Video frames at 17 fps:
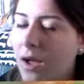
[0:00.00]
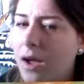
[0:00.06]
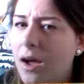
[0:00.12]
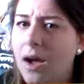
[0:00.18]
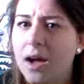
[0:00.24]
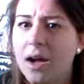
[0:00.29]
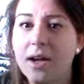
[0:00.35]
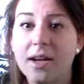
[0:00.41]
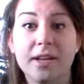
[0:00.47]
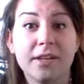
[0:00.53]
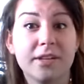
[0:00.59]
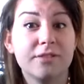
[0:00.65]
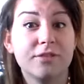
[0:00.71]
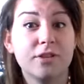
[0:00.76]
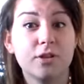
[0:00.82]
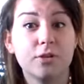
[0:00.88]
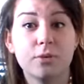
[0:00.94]
And
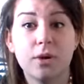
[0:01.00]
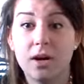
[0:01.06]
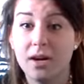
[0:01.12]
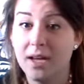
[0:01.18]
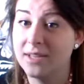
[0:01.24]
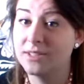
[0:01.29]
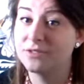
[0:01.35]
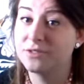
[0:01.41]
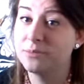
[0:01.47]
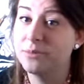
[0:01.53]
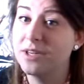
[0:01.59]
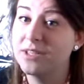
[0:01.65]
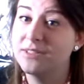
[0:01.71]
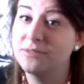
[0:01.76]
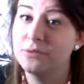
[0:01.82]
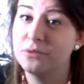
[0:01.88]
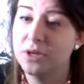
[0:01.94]
if you are entering my
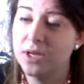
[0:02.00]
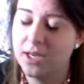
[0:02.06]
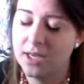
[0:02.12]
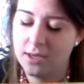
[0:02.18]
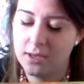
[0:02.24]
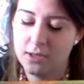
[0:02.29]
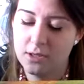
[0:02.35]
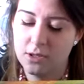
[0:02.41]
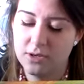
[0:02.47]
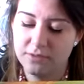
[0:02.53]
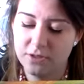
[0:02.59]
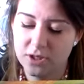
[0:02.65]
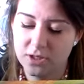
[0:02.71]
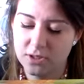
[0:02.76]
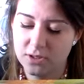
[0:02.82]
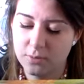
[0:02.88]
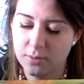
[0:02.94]
giveaway, you have a
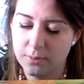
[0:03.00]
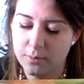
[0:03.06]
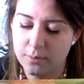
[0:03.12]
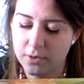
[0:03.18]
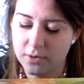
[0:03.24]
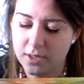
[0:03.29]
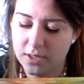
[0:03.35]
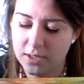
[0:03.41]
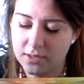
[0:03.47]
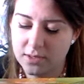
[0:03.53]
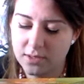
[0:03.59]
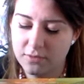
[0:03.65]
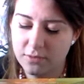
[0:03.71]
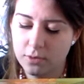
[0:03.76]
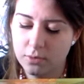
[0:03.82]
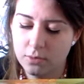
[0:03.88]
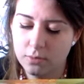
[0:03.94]
chance to win one of these
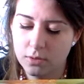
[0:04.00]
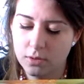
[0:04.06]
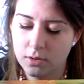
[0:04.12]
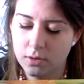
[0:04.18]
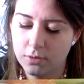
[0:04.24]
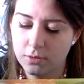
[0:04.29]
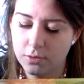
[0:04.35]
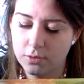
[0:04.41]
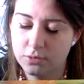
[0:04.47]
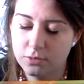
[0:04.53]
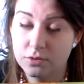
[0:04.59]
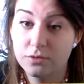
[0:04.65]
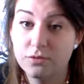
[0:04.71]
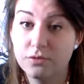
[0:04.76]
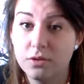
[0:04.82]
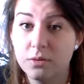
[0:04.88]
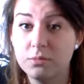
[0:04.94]
if you are not
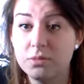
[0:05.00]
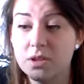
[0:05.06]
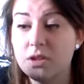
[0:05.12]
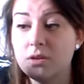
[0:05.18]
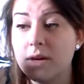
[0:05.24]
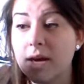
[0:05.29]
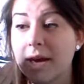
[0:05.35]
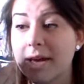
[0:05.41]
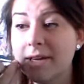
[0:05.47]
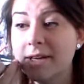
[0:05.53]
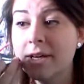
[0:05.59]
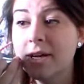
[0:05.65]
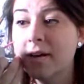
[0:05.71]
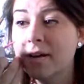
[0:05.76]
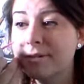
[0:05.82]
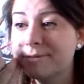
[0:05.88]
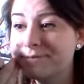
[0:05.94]
from the UK.
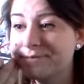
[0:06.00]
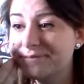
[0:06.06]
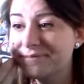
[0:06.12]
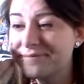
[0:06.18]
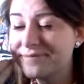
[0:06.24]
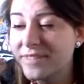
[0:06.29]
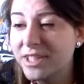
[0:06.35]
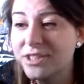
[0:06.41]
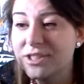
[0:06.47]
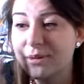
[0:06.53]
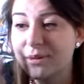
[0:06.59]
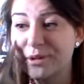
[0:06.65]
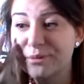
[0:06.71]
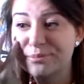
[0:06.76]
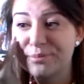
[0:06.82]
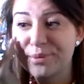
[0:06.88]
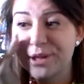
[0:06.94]
So I'm
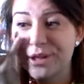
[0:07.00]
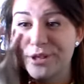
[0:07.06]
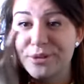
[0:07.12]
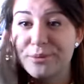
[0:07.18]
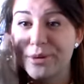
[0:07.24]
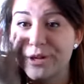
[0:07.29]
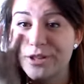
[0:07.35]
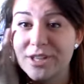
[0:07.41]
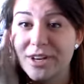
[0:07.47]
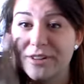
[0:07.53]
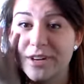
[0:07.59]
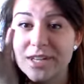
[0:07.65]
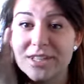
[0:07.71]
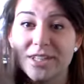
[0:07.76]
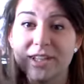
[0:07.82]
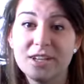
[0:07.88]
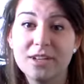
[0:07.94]
going to put
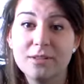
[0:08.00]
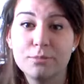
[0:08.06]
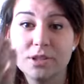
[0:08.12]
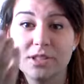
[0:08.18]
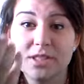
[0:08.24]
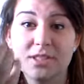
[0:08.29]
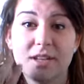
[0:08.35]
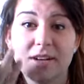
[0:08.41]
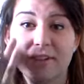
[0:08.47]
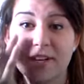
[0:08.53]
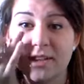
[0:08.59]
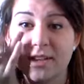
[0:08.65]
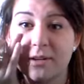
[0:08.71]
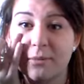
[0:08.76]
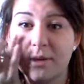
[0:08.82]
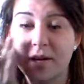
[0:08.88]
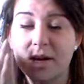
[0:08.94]
it
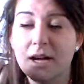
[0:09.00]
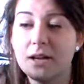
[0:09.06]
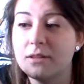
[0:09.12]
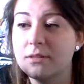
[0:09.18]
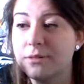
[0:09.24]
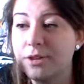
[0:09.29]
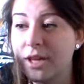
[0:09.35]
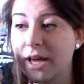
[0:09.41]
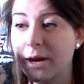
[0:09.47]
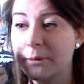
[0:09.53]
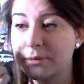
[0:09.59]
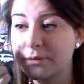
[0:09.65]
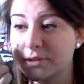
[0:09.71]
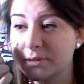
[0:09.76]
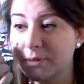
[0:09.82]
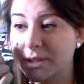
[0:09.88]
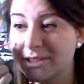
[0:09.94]
directly on the
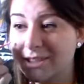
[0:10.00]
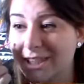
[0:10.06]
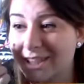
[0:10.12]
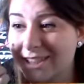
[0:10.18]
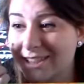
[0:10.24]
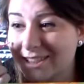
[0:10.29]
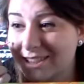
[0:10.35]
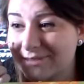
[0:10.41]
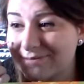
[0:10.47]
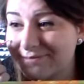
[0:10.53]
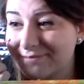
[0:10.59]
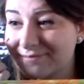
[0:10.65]
apples of my cheeks.